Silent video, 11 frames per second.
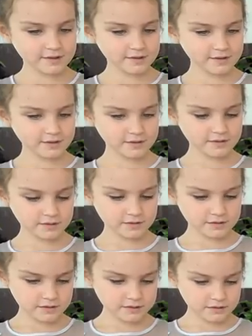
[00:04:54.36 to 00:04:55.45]

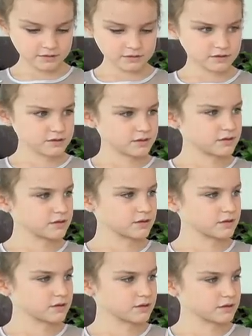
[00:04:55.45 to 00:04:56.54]

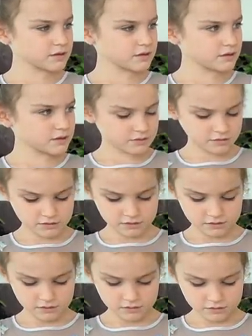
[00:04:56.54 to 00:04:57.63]

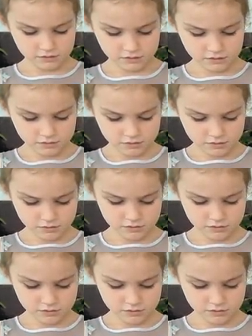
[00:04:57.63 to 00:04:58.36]
(silent)